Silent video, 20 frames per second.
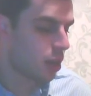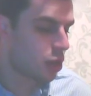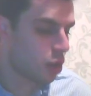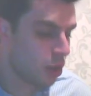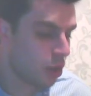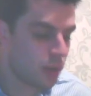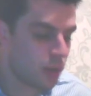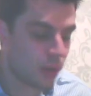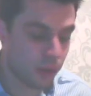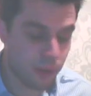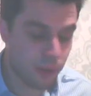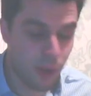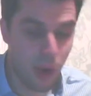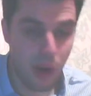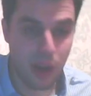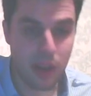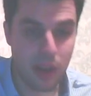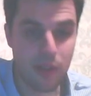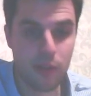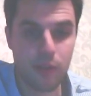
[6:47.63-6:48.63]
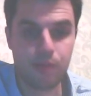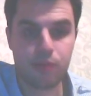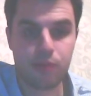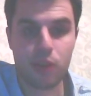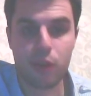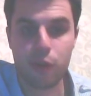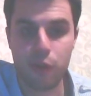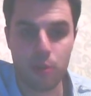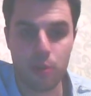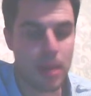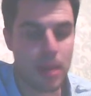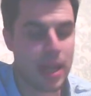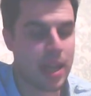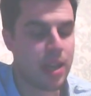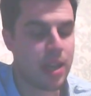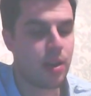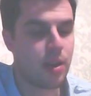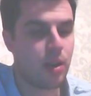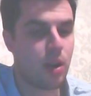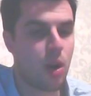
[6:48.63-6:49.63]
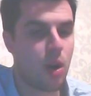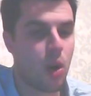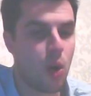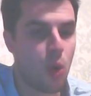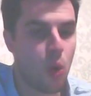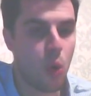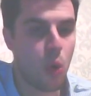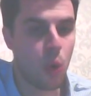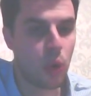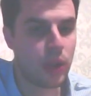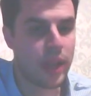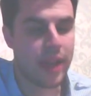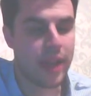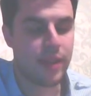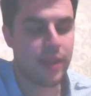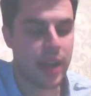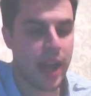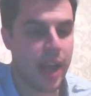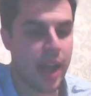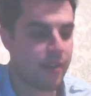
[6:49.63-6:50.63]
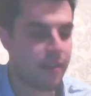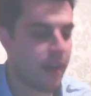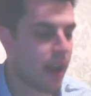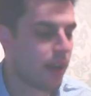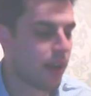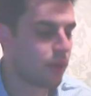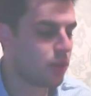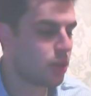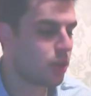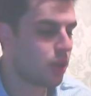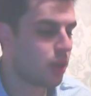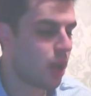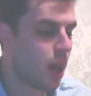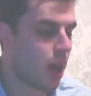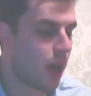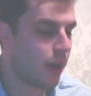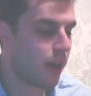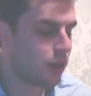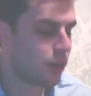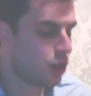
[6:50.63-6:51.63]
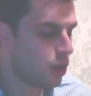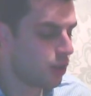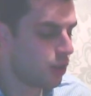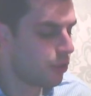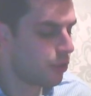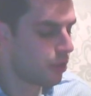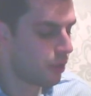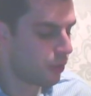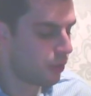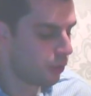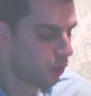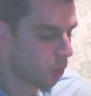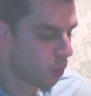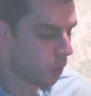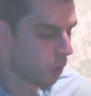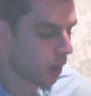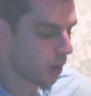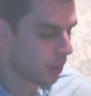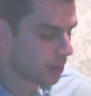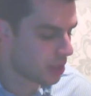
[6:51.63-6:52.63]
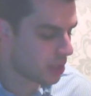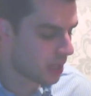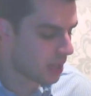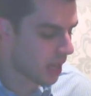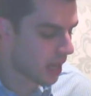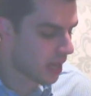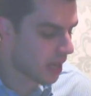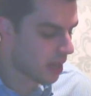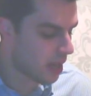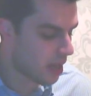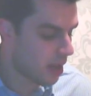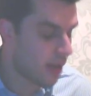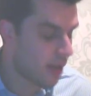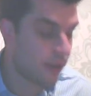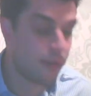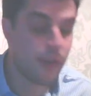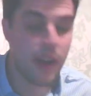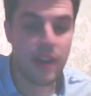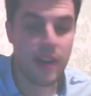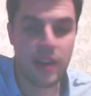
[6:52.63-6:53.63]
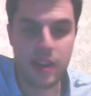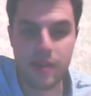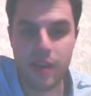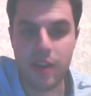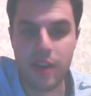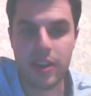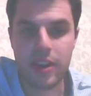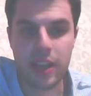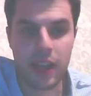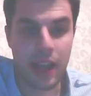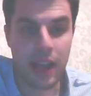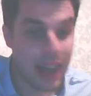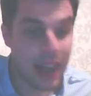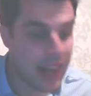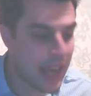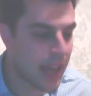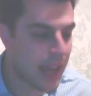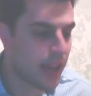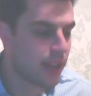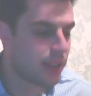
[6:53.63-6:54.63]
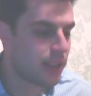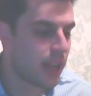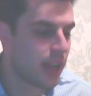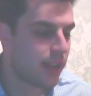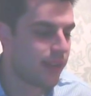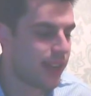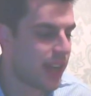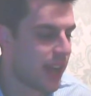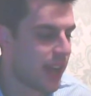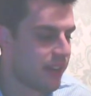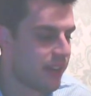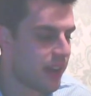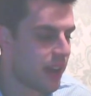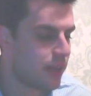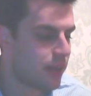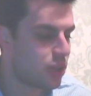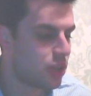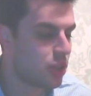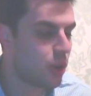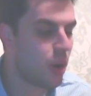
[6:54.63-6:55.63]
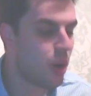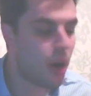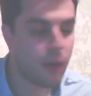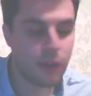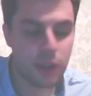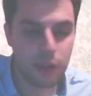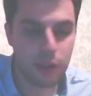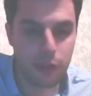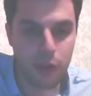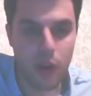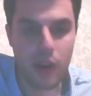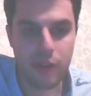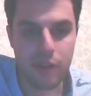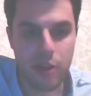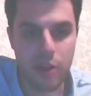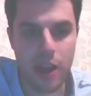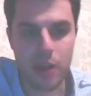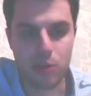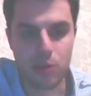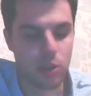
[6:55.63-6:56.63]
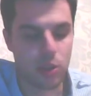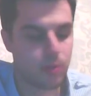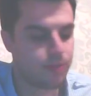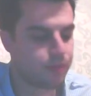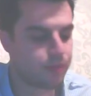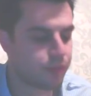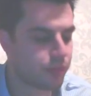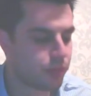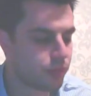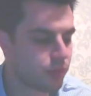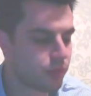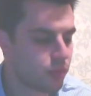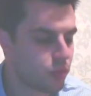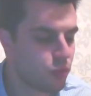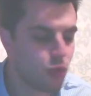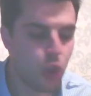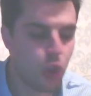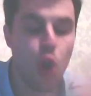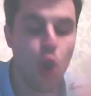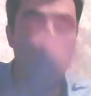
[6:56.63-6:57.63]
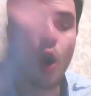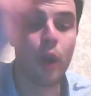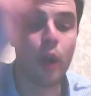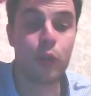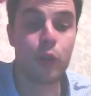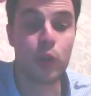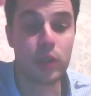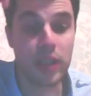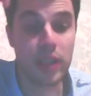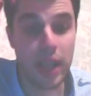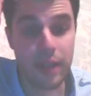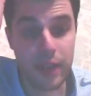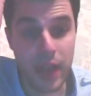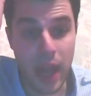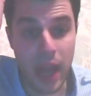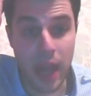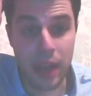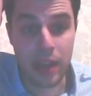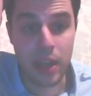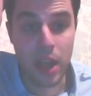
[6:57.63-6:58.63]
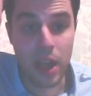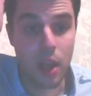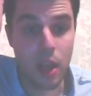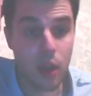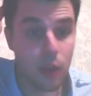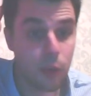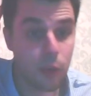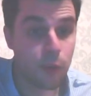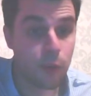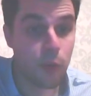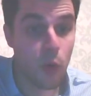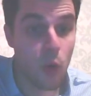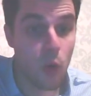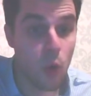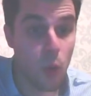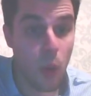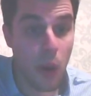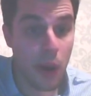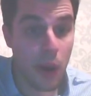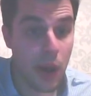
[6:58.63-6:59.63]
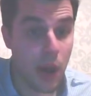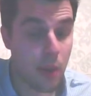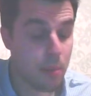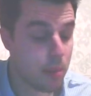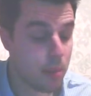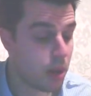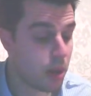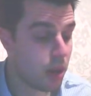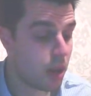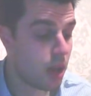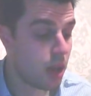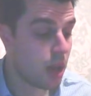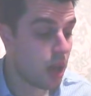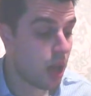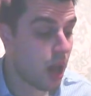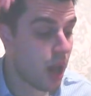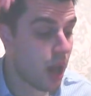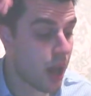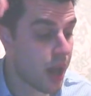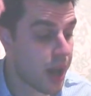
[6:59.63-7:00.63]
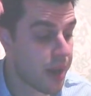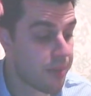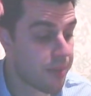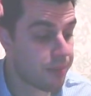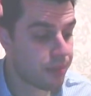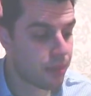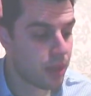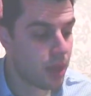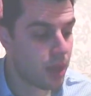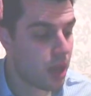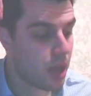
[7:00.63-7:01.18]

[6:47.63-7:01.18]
2 to 5, for me, are all David Haye rounds. 2, 3 and 4, I would say, very, very clear David Haye rounds. So after 5 rounds, I've got David Haye 4-1 up.